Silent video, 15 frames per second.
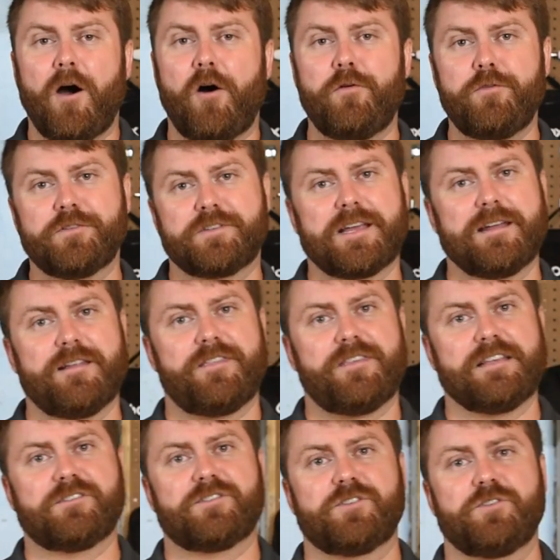all those kind of
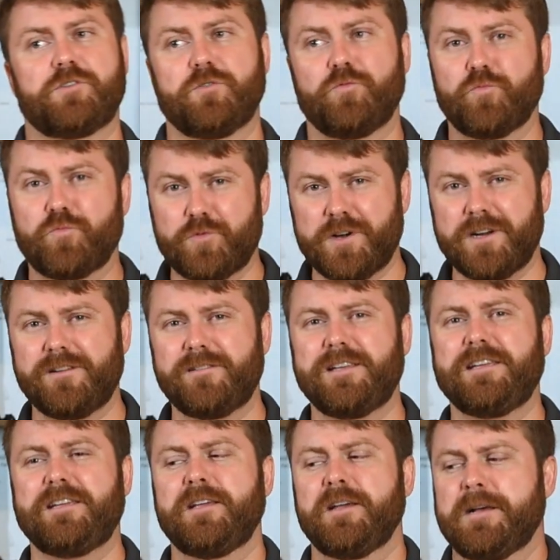things, so you can
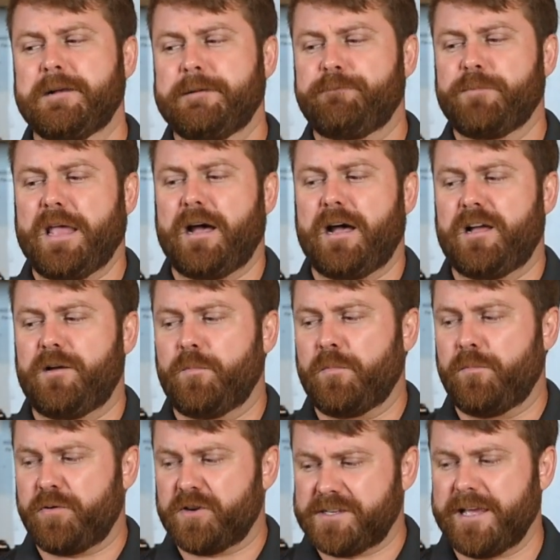really
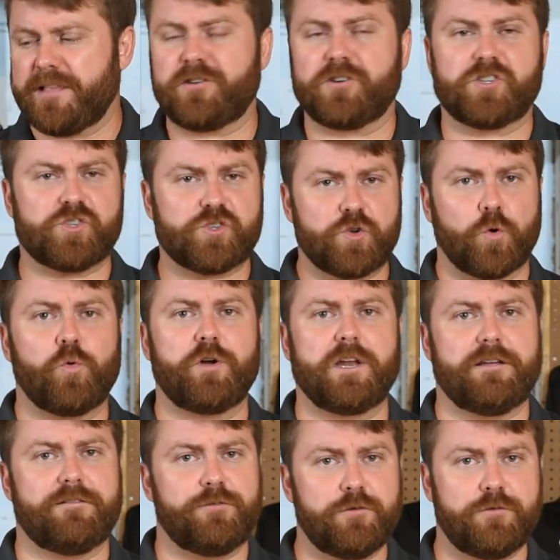put together a
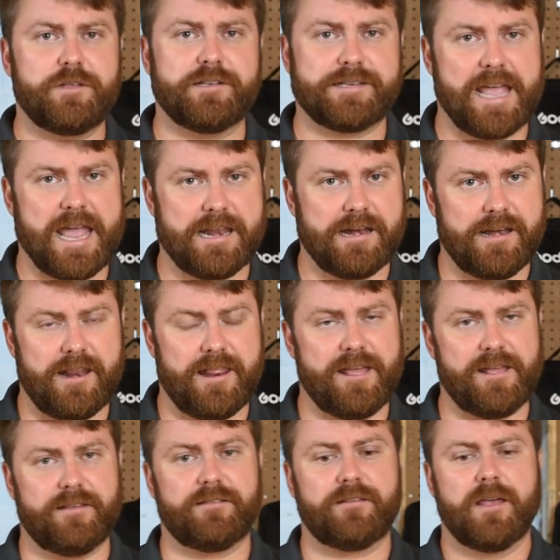story of who this candidate
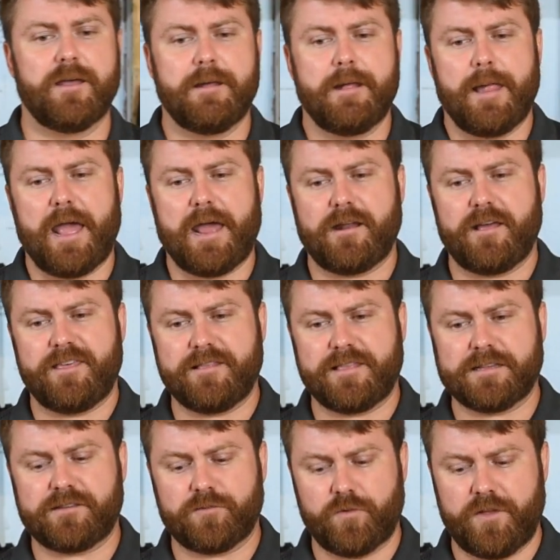is. And I think
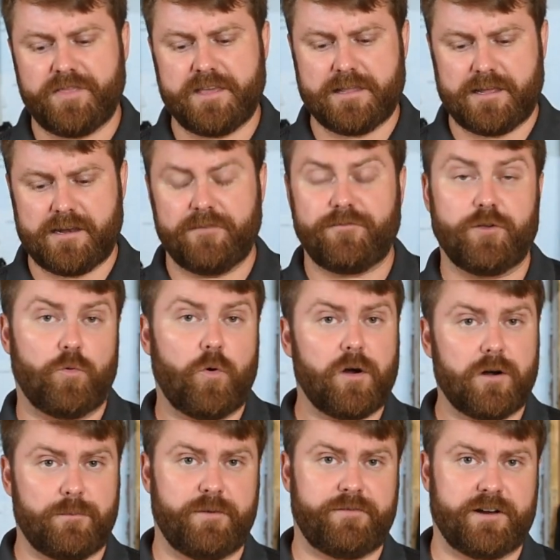that's the one thing that if you
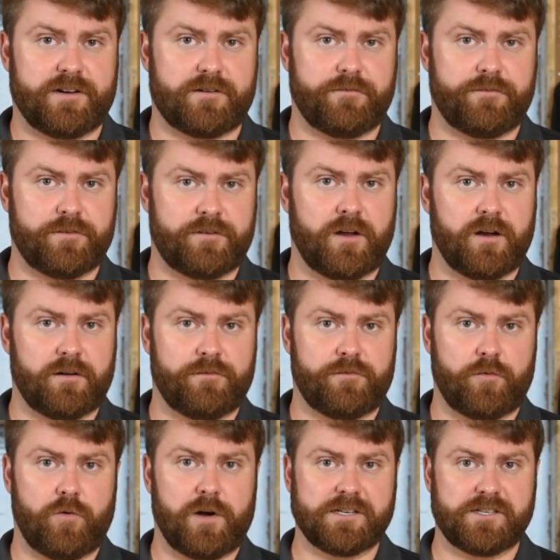are a professional
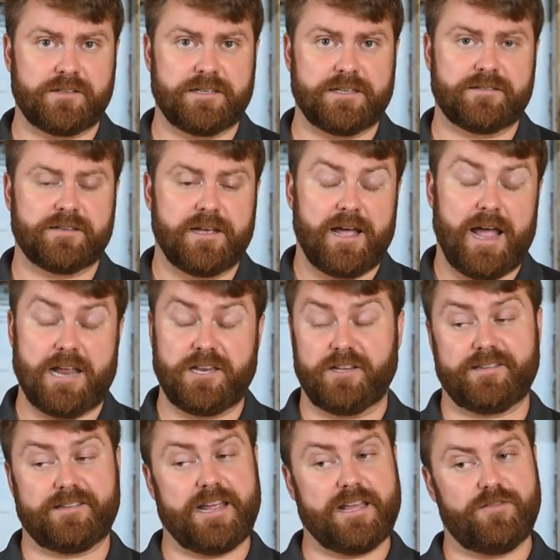photographer watching this and
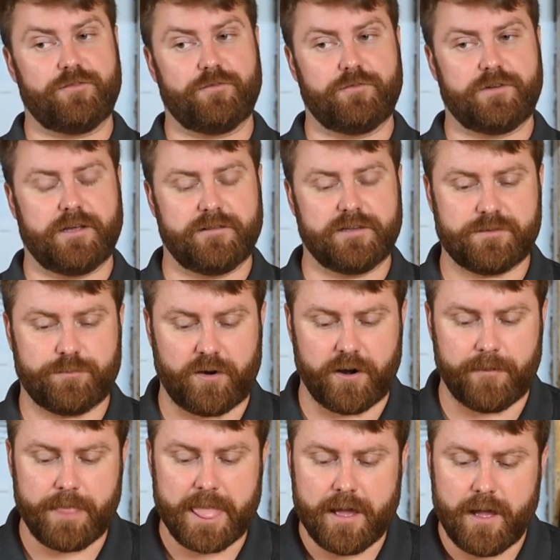you stayed through till this
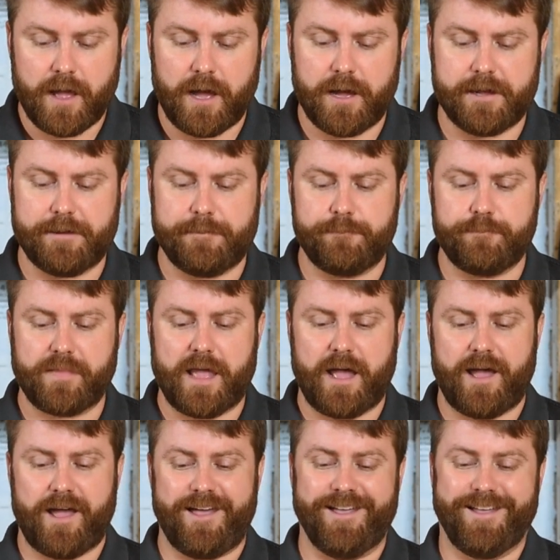part, I
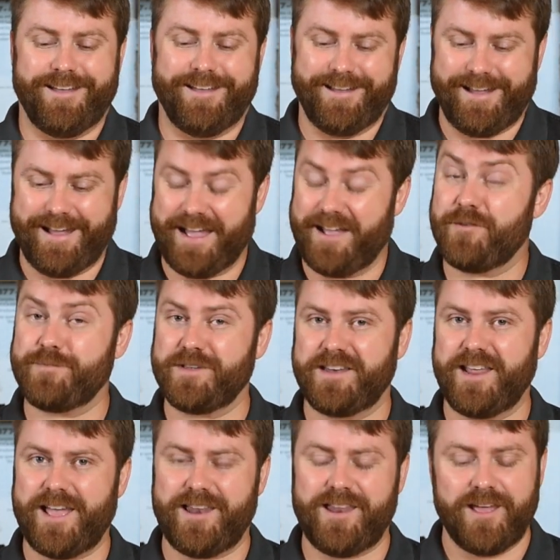hope you
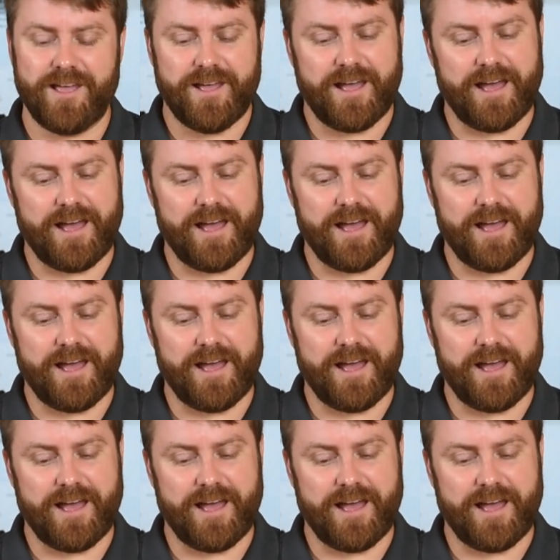did,